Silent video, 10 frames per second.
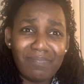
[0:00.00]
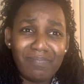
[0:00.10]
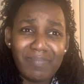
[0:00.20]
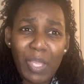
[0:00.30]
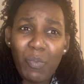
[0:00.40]

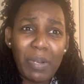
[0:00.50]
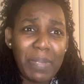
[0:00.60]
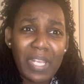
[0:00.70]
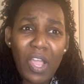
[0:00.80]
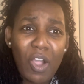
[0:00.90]
it wouldn't have
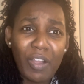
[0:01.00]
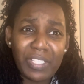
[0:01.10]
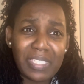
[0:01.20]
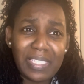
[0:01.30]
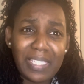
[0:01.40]
been that hard
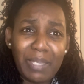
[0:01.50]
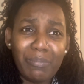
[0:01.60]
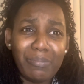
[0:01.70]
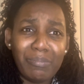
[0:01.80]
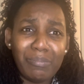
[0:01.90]
to see that
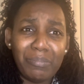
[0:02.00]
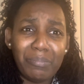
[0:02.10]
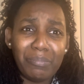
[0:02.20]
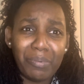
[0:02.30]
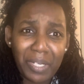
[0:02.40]

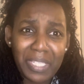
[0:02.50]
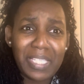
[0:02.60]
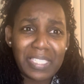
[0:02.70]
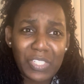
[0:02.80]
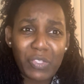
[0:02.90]
Britney
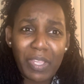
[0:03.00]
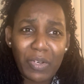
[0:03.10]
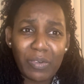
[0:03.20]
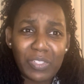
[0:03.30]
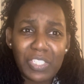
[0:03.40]
is the
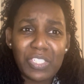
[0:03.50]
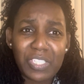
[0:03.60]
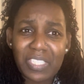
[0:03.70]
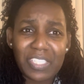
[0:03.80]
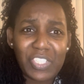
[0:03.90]
traitor.
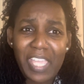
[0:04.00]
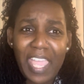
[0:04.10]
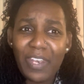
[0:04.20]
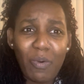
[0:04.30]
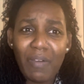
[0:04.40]
She
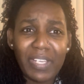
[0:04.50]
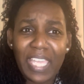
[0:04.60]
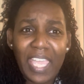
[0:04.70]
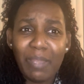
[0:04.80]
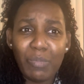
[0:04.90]
had no other
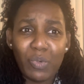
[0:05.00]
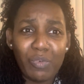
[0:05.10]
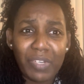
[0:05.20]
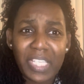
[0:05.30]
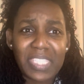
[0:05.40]
game
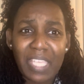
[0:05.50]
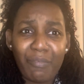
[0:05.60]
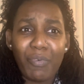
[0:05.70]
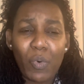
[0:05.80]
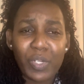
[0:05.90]
move
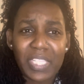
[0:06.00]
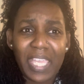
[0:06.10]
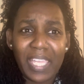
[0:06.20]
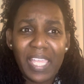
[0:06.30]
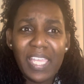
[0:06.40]
except for
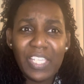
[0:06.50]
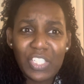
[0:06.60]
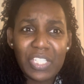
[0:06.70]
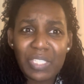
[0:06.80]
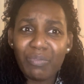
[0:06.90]
saying
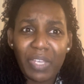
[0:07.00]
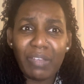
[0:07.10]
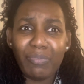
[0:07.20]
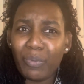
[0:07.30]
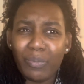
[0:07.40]
she's a
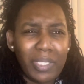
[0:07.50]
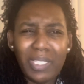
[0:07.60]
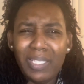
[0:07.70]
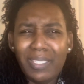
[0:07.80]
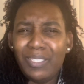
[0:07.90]
faithful.
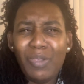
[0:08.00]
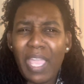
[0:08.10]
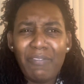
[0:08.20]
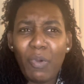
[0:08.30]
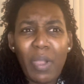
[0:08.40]
You
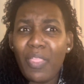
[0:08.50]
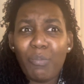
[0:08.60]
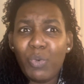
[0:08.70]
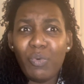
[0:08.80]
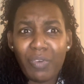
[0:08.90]
have no other
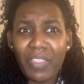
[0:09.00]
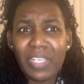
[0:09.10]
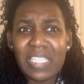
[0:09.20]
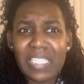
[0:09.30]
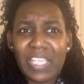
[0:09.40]
move other
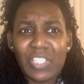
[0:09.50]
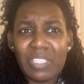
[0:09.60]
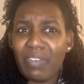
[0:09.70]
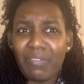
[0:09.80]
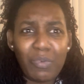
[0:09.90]
than saying
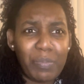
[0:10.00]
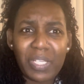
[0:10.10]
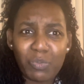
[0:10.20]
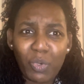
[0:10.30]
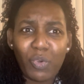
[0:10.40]
she's faithful
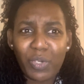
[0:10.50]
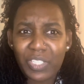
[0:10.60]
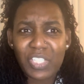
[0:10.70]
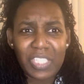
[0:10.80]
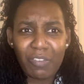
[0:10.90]
because we're going
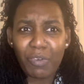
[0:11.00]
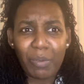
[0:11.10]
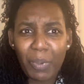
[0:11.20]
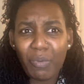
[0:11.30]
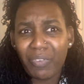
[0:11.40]
to just get rid
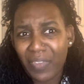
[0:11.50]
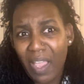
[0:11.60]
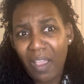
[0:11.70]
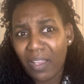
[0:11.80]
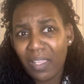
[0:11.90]
of both of
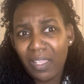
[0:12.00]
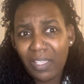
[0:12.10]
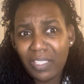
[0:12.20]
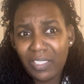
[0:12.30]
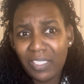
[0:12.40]
y'all.
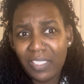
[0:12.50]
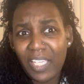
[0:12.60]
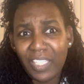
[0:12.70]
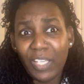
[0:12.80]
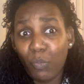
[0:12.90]

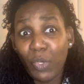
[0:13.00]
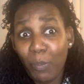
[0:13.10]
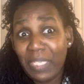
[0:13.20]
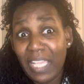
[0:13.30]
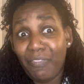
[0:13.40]
And then we'll
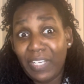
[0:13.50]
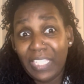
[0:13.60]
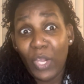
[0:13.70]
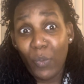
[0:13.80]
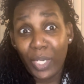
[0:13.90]
be definitely
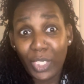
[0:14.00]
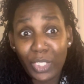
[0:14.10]
knowing